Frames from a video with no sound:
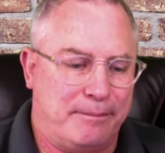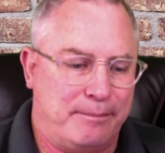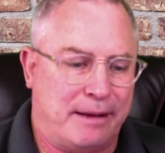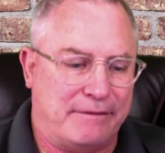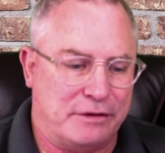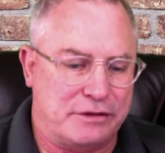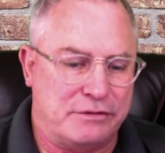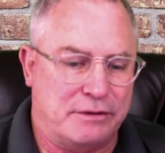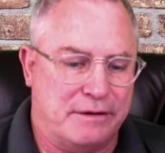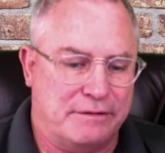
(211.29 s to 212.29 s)
by
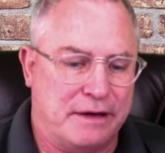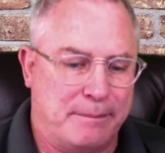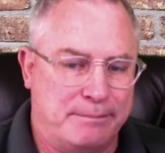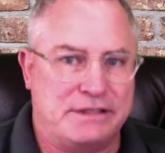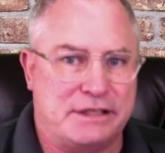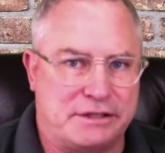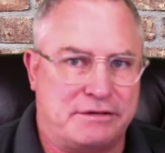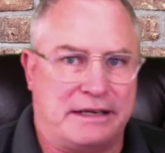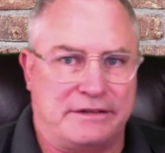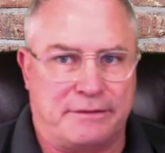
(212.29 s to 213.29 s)
virtue of business
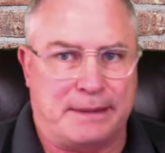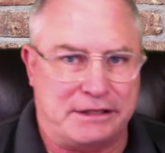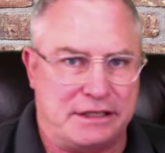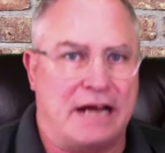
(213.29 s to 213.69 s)
transformation,